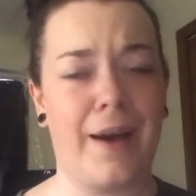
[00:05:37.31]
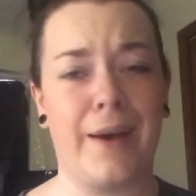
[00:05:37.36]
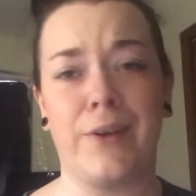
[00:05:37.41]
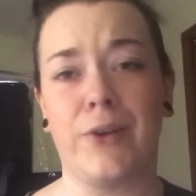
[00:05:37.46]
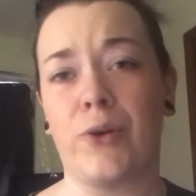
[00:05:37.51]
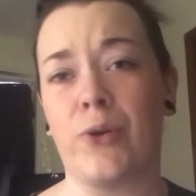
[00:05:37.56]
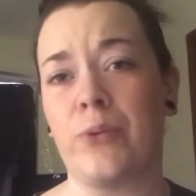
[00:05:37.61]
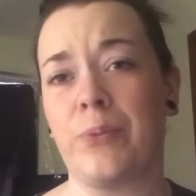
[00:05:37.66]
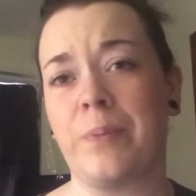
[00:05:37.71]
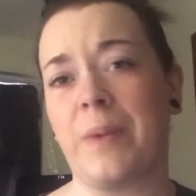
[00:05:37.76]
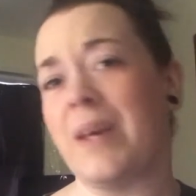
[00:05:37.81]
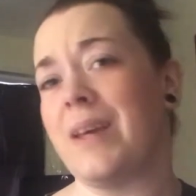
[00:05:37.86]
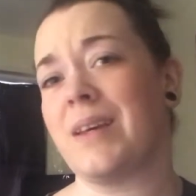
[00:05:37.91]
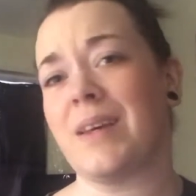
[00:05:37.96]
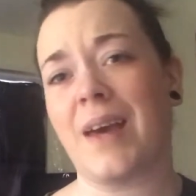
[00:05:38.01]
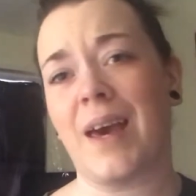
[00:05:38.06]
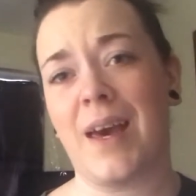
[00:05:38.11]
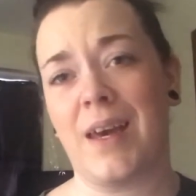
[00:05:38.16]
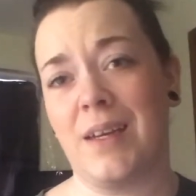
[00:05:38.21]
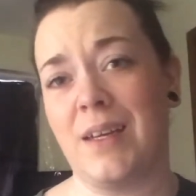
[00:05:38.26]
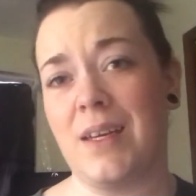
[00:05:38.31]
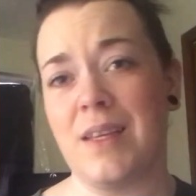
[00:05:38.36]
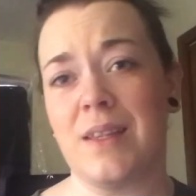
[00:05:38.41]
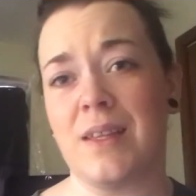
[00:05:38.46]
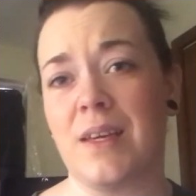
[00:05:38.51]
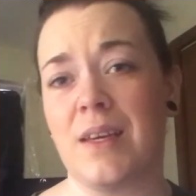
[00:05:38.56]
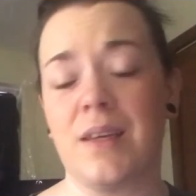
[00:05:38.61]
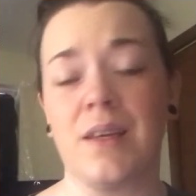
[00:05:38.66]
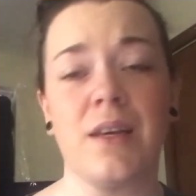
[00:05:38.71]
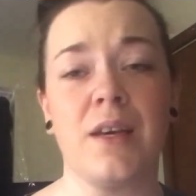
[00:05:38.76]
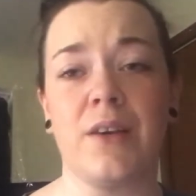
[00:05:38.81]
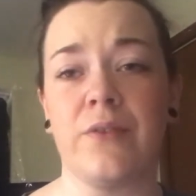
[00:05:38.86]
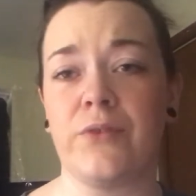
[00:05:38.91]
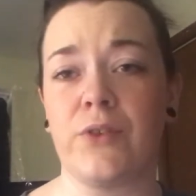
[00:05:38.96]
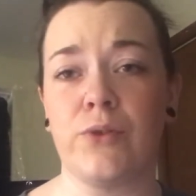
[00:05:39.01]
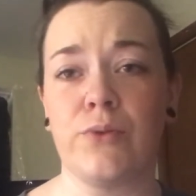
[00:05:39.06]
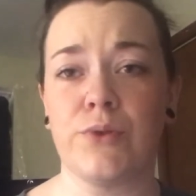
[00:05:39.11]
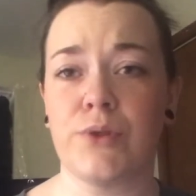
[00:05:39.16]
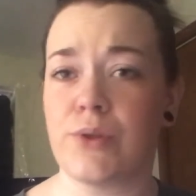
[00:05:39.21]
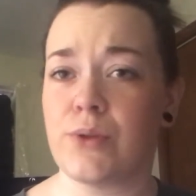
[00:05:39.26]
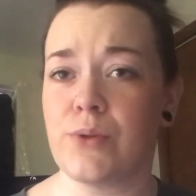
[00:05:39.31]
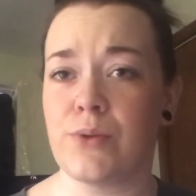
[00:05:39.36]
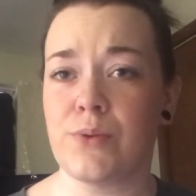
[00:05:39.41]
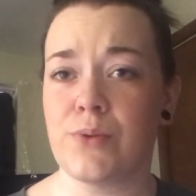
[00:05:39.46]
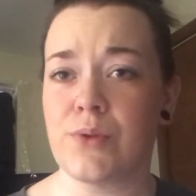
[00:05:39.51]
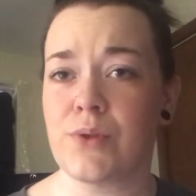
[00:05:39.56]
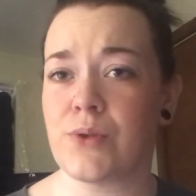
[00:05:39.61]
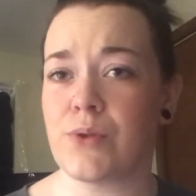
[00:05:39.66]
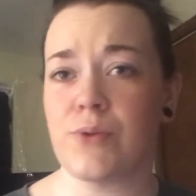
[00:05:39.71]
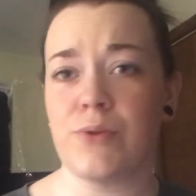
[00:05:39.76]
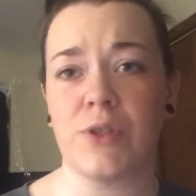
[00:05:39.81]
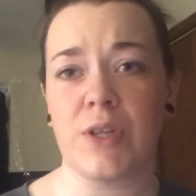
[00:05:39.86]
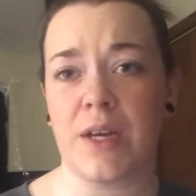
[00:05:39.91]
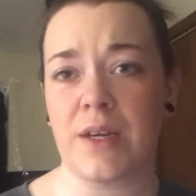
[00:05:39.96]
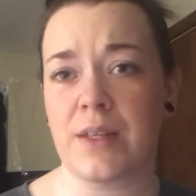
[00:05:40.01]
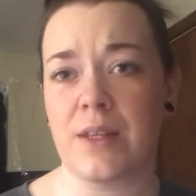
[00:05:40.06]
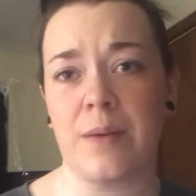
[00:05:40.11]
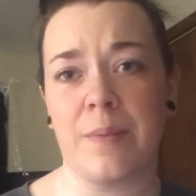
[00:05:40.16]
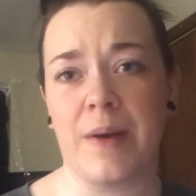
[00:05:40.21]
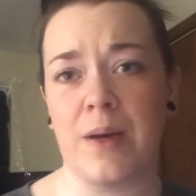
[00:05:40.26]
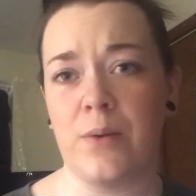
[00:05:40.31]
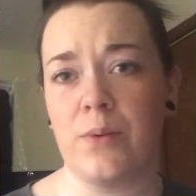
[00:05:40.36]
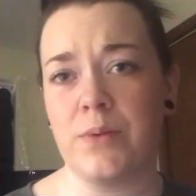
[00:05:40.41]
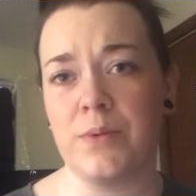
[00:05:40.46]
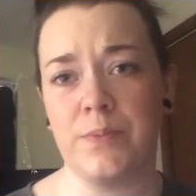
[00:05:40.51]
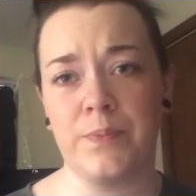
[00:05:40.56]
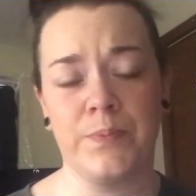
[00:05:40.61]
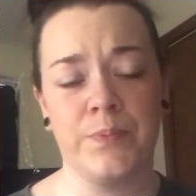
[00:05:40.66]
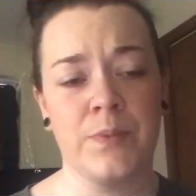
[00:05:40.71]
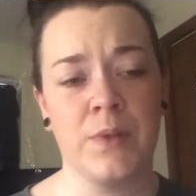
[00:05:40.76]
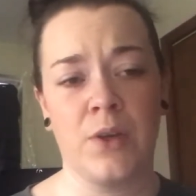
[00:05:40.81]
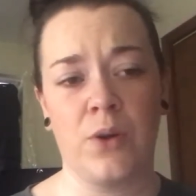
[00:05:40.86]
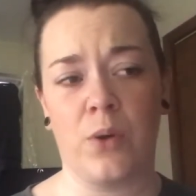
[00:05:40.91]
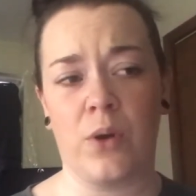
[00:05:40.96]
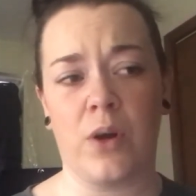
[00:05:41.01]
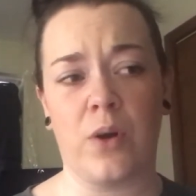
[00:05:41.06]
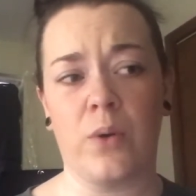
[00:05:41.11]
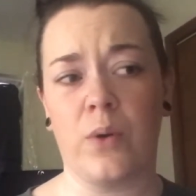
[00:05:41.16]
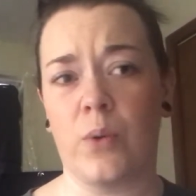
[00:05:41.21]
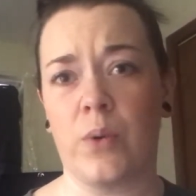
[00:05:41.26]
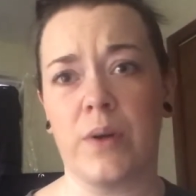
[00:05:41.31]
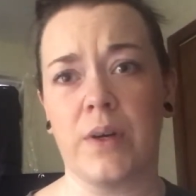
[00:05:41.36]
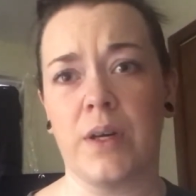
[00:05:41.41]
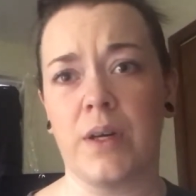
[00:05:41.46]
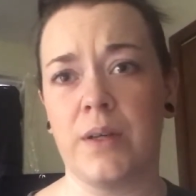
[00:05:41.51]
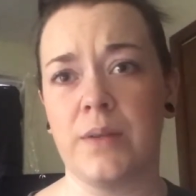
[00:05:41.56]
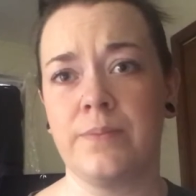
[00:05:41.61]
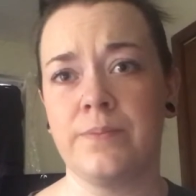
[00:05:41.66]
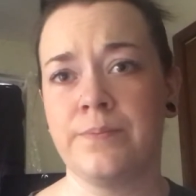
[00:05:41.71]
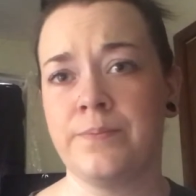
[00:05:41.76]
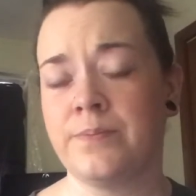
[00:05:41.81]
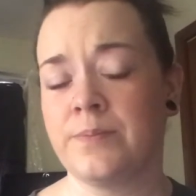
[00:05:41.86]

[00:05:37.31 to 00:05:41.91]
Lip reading: I don't make anything if you choose to check them out or order.